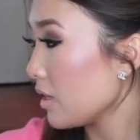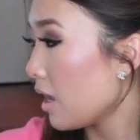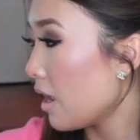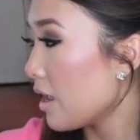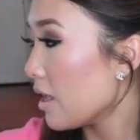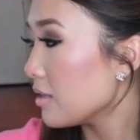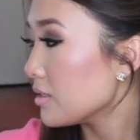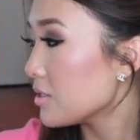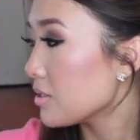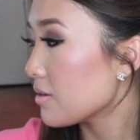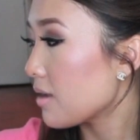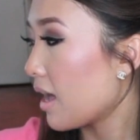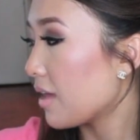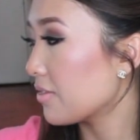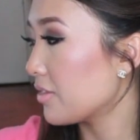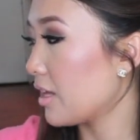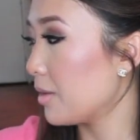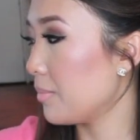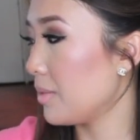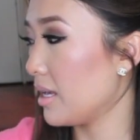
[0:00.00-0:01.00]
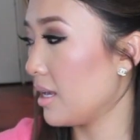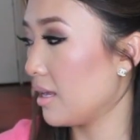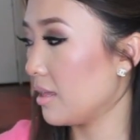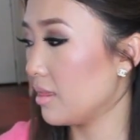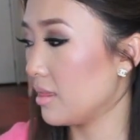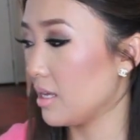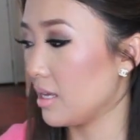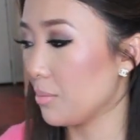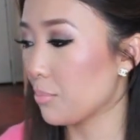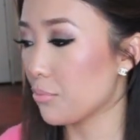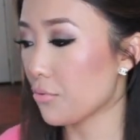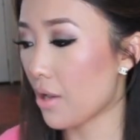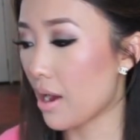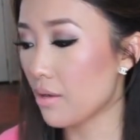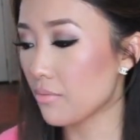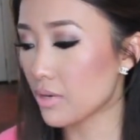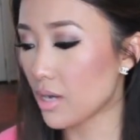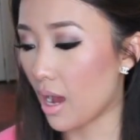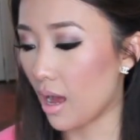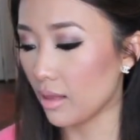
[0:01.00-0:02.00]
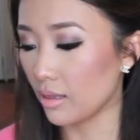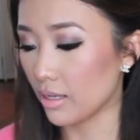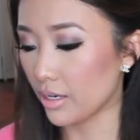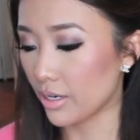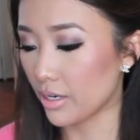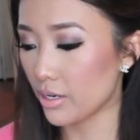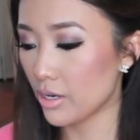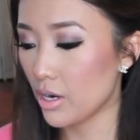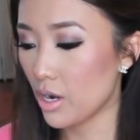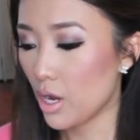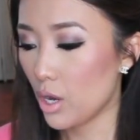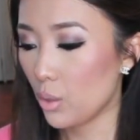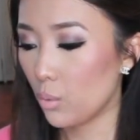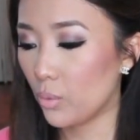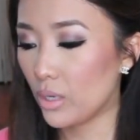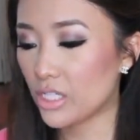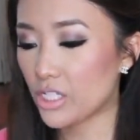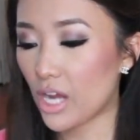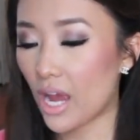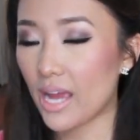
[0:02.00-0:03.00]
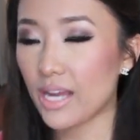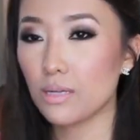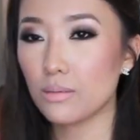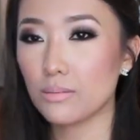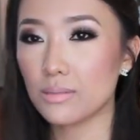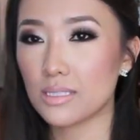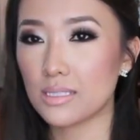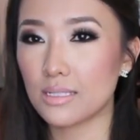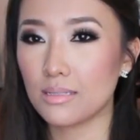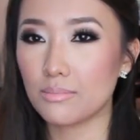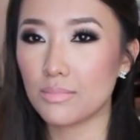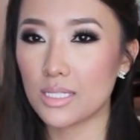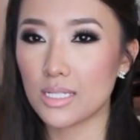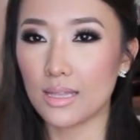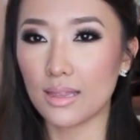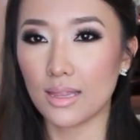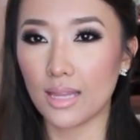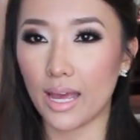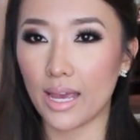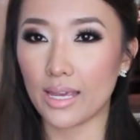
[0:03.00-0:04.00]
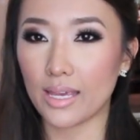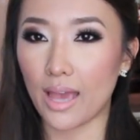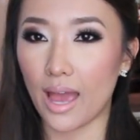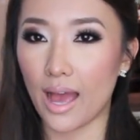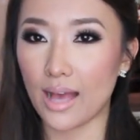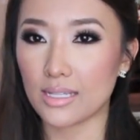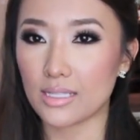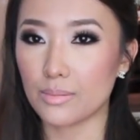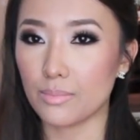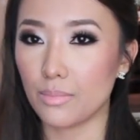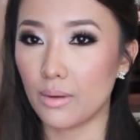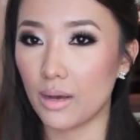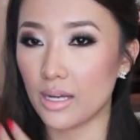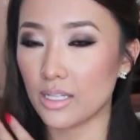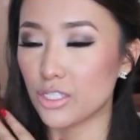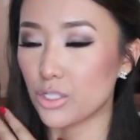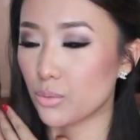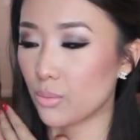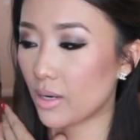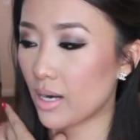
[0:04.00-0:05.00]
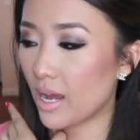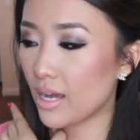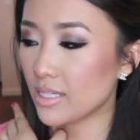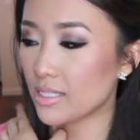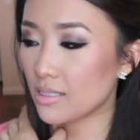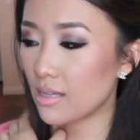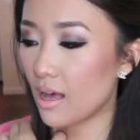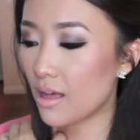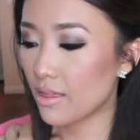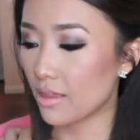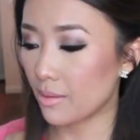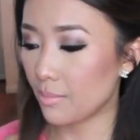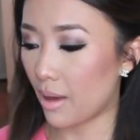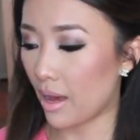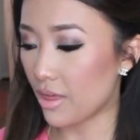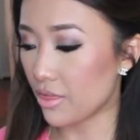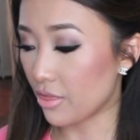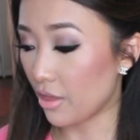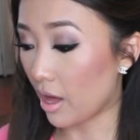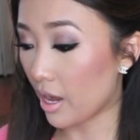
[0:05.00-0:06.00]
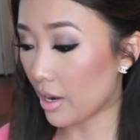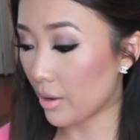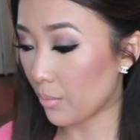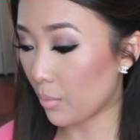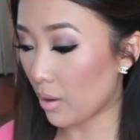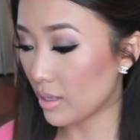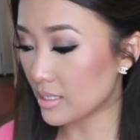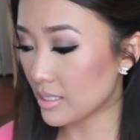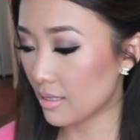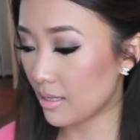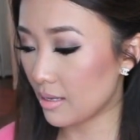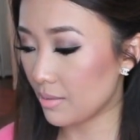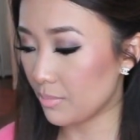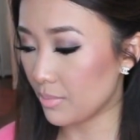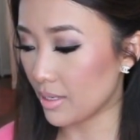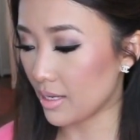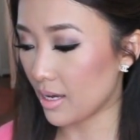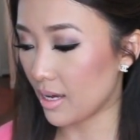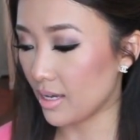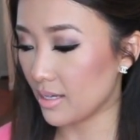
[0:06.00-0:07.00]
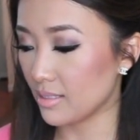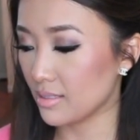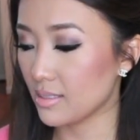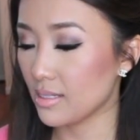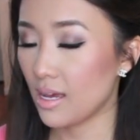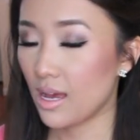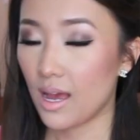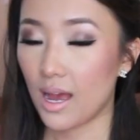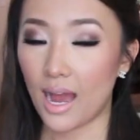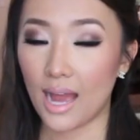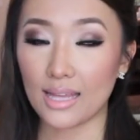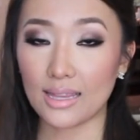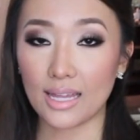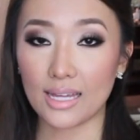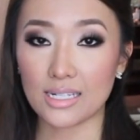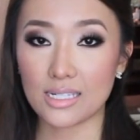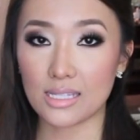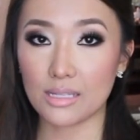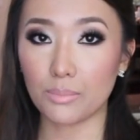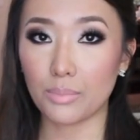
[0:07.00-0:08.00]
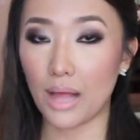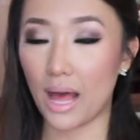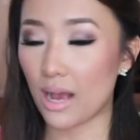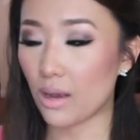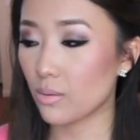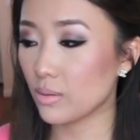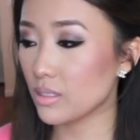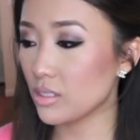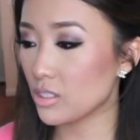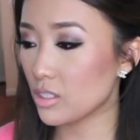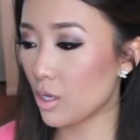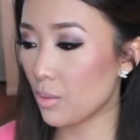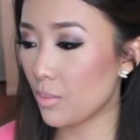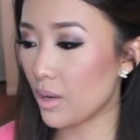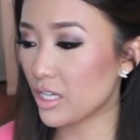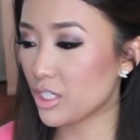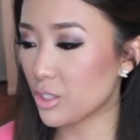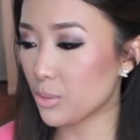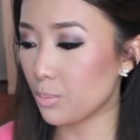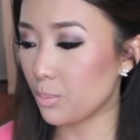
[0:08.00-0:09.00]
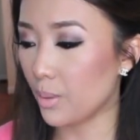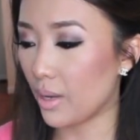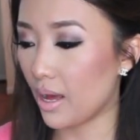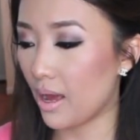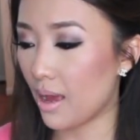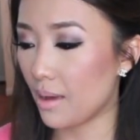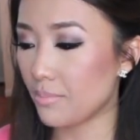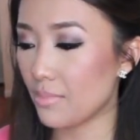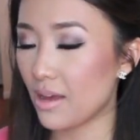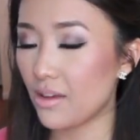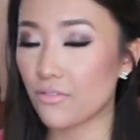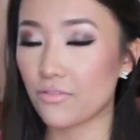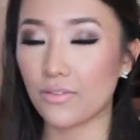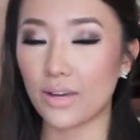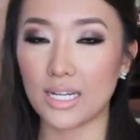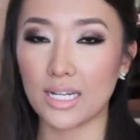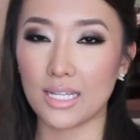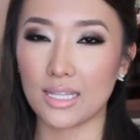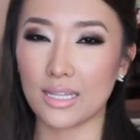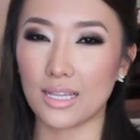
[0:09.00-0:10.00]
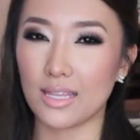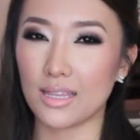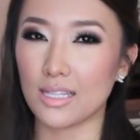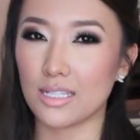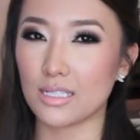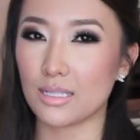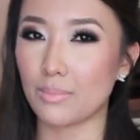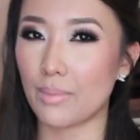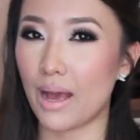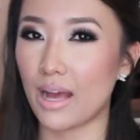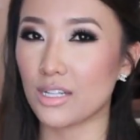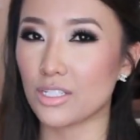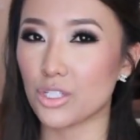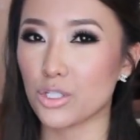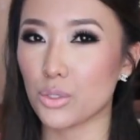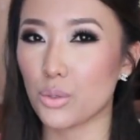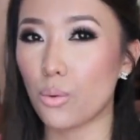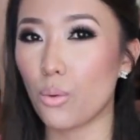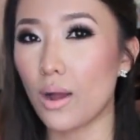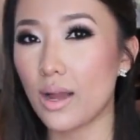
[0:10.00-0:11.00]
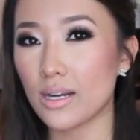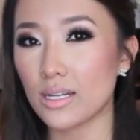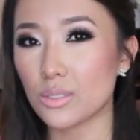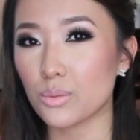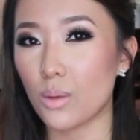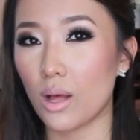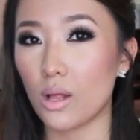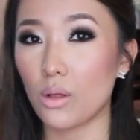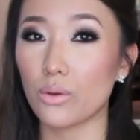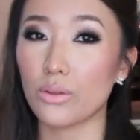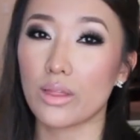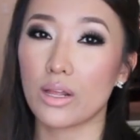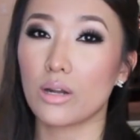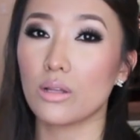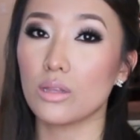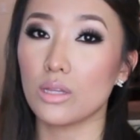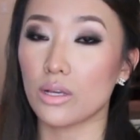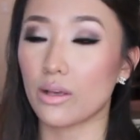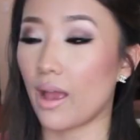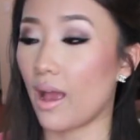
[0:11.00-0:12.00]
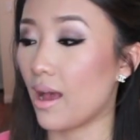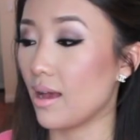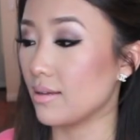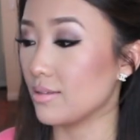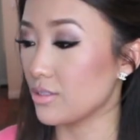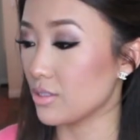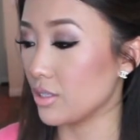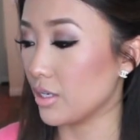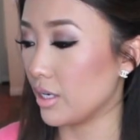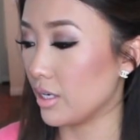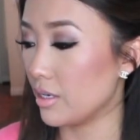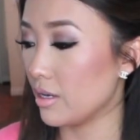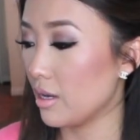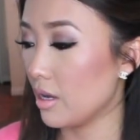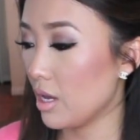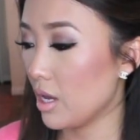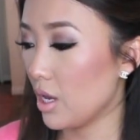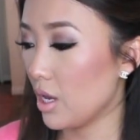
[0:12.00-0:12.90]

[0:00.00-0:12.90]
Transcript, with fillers: I also got them in the brown color, which I don't seem to like as much. When I saw them, I thought I wanted them because I liked the black ones so much, but I'm not finding that these match quite as well or they don't look as good